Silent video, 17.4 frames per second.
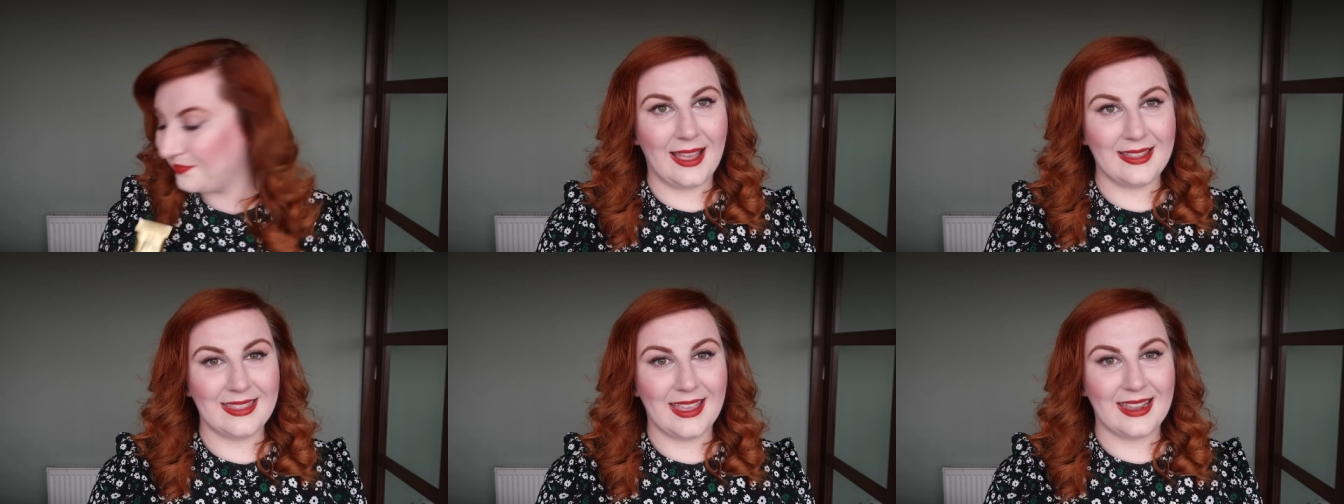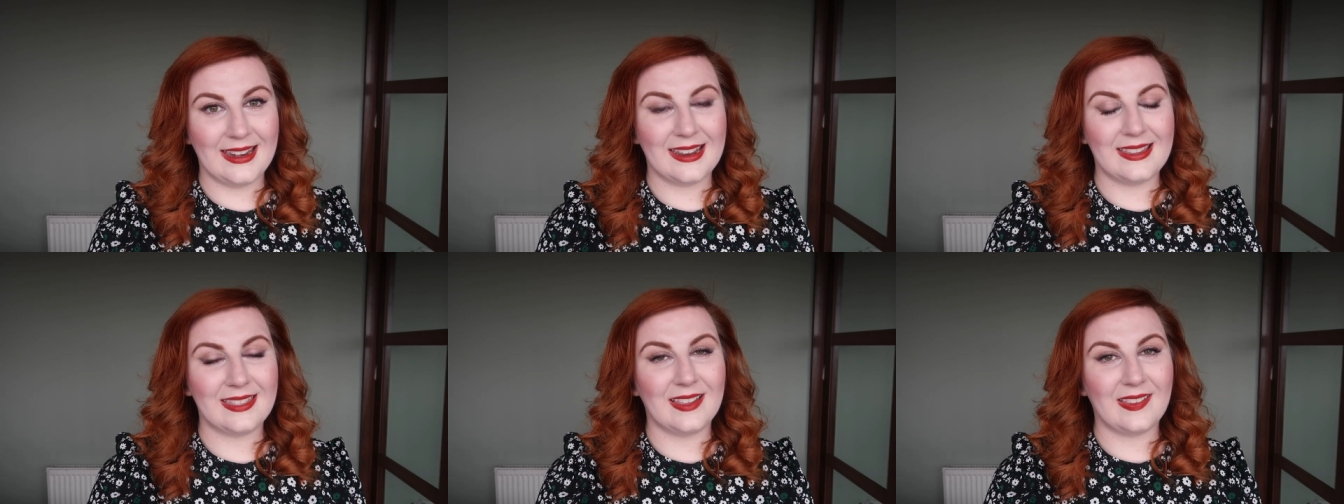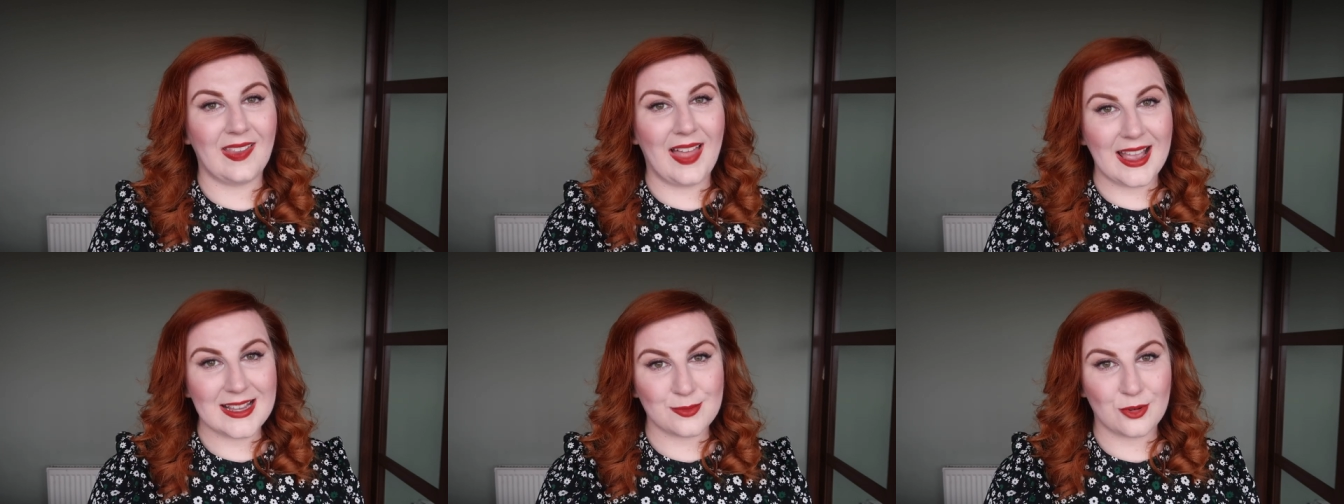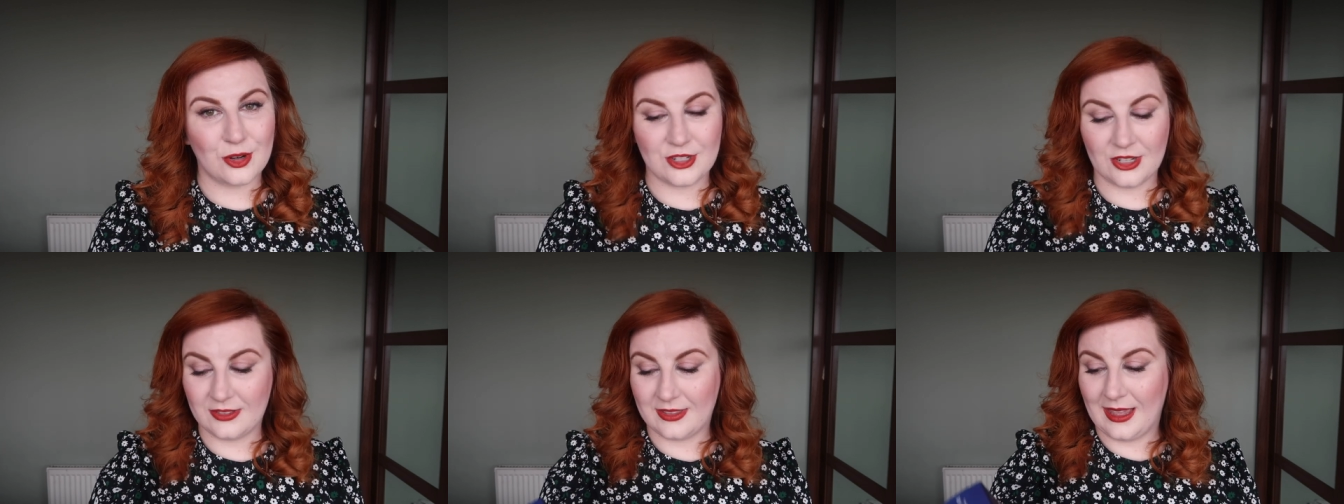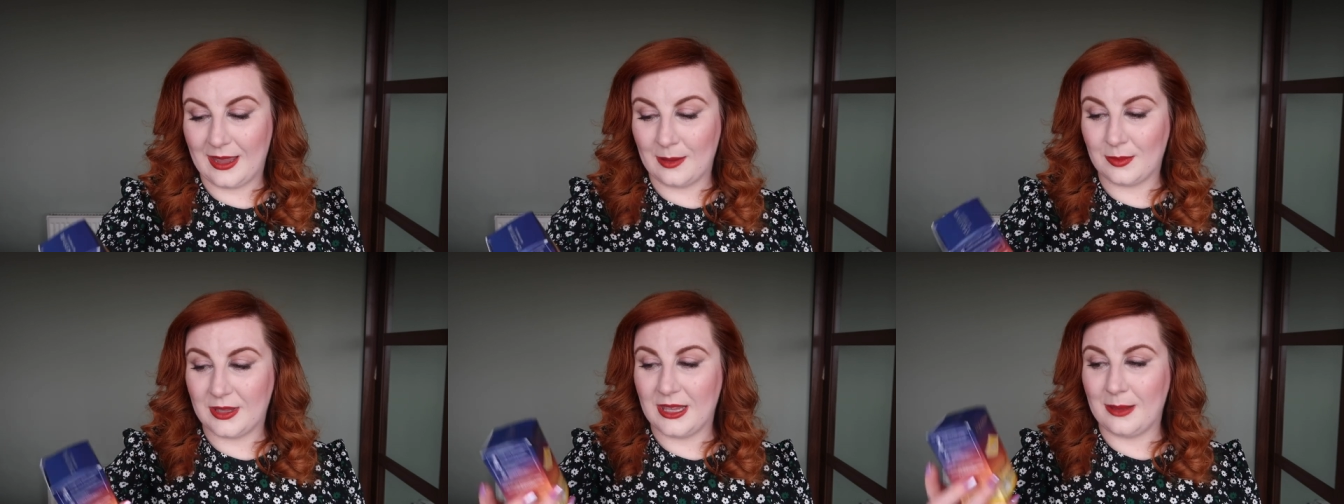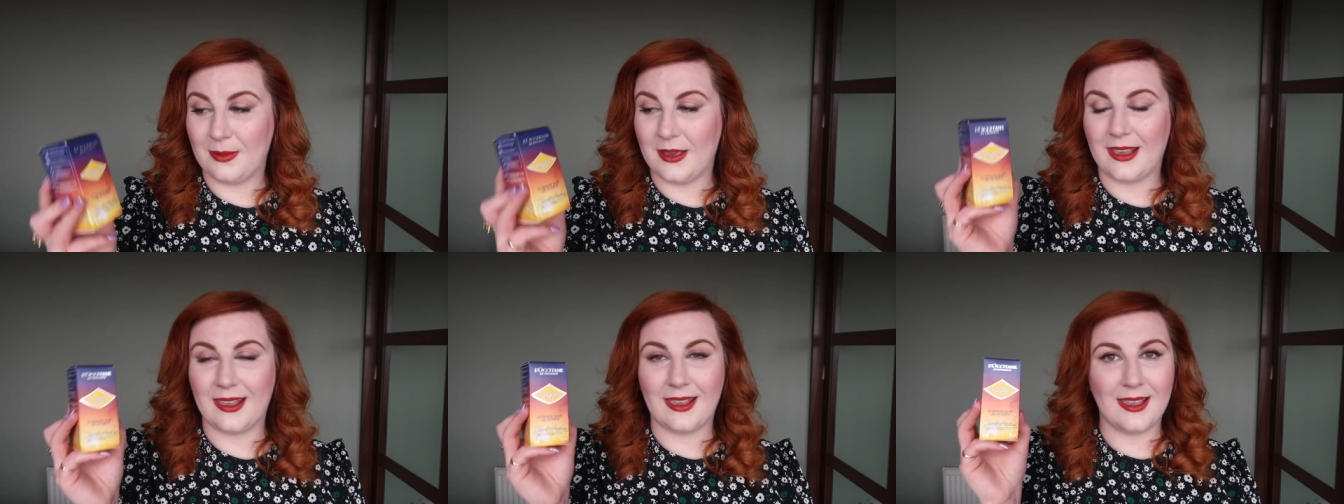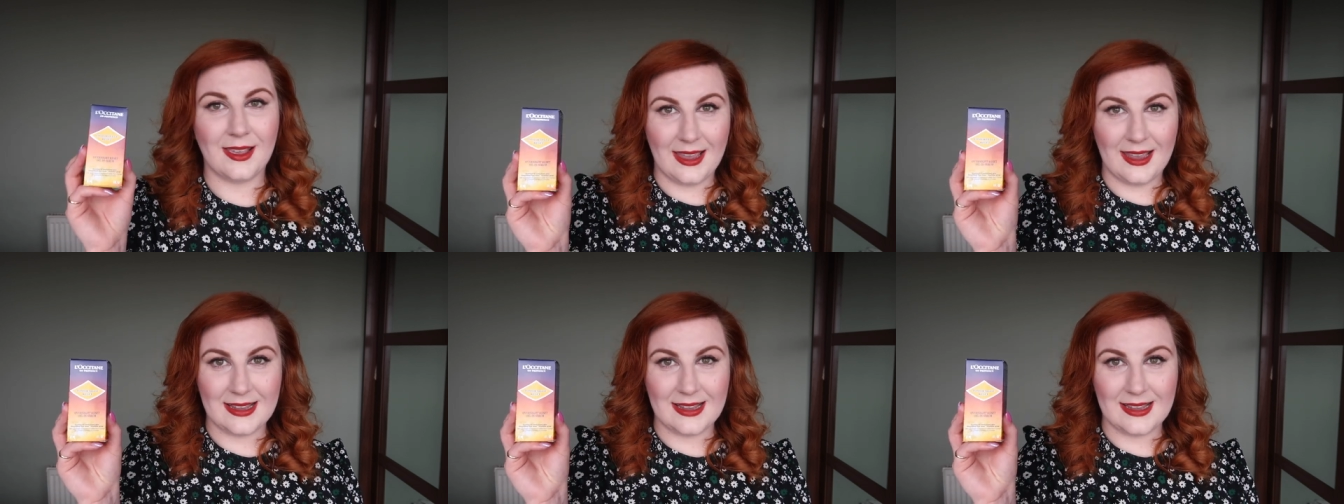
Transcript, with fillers: and then the last product that I'm keeping